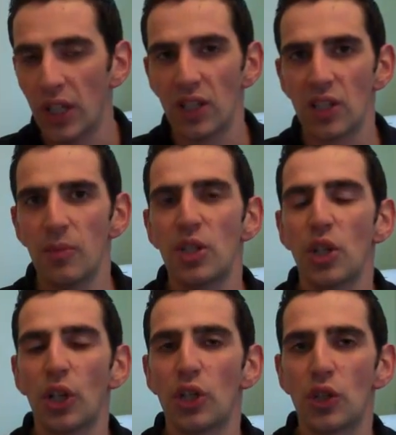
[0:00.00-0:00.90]
customers,
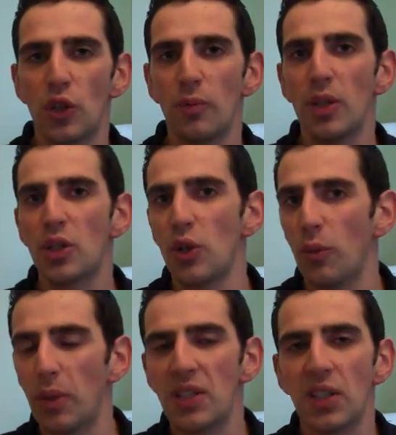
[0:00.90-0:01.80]
your consumers,
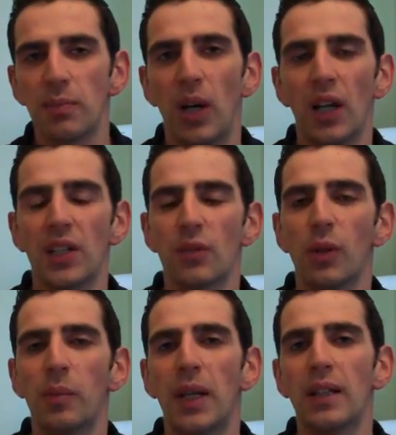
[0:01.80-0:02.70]
your business partners
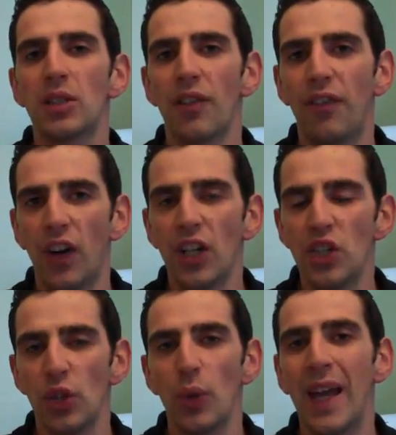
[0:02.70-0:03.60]
will be able to
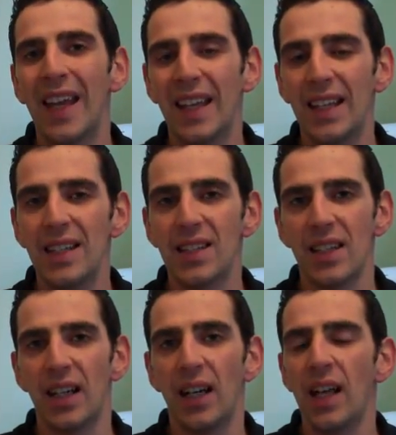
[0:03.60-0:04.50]
find you
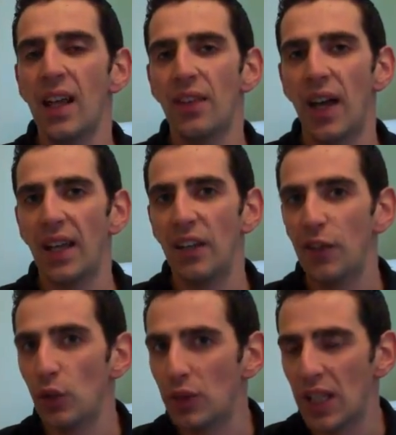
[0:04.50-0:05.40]
easier than
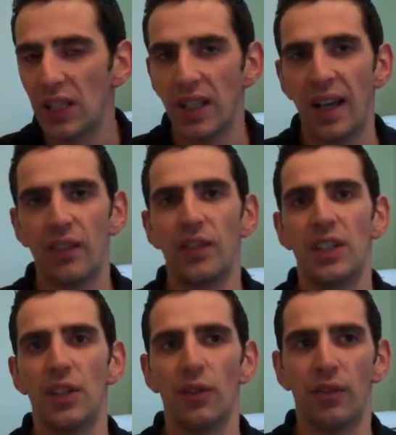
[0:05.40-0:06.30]
if you didn't have
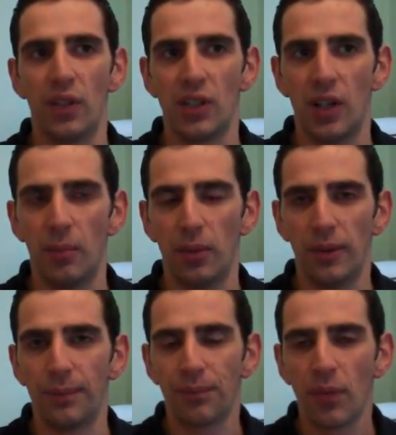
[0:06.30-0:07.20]
video, for
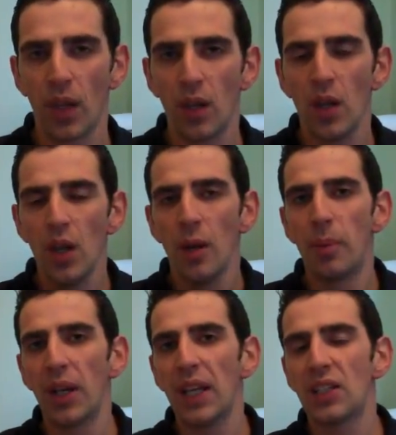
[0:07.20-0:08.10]
example.
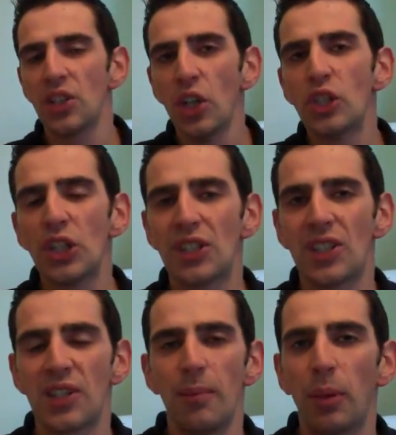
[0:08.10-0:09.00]
But it's not just
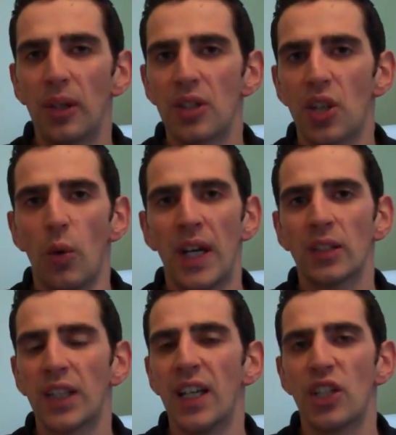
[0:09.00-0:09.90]
as simple as going
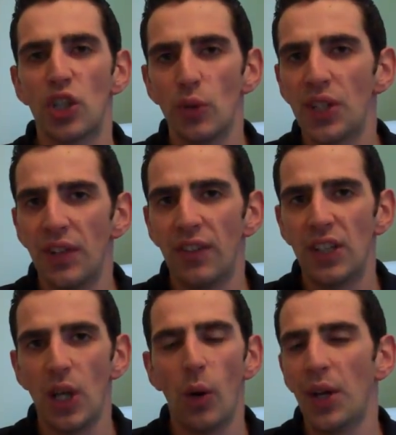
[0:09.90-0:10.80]
out there, shooting a
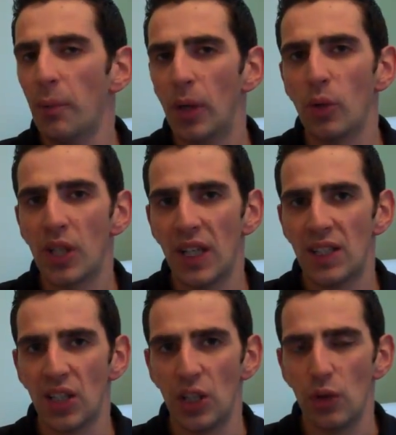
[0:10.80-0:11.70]
video and uploading
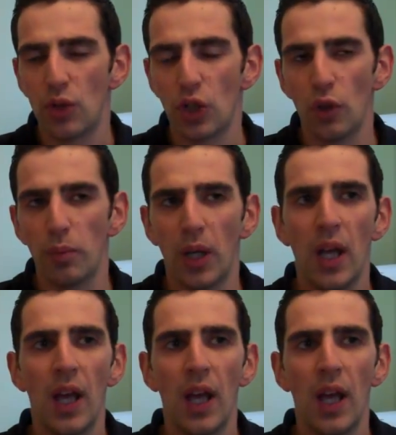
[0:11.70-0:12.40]
it to YouTube.